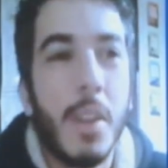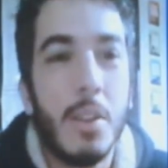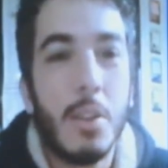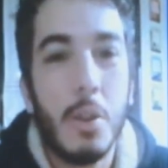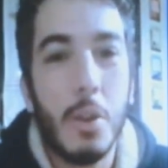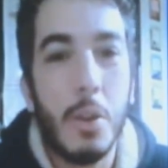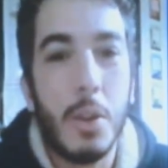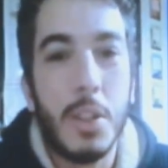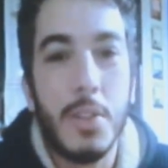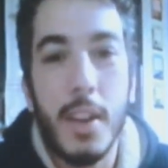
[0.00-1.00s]

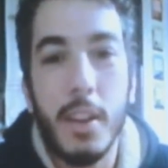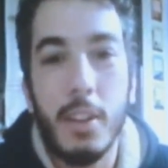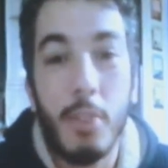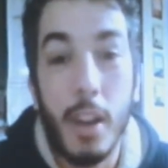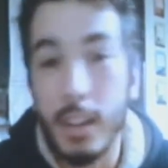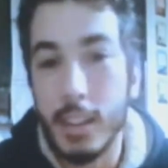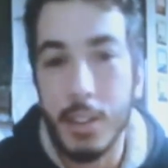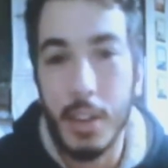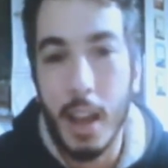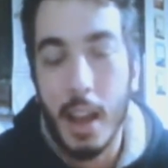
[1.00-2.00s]
So it's very
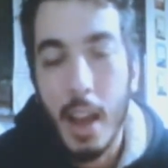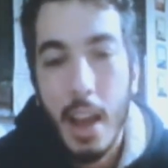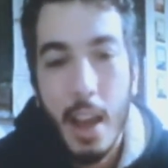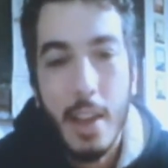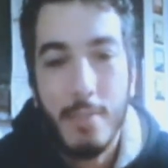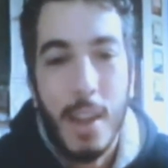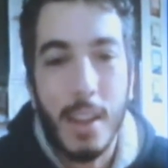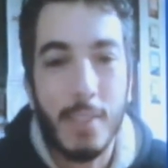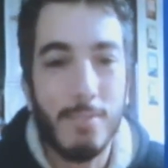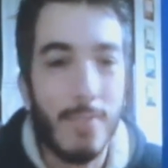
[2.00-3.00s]
relative. I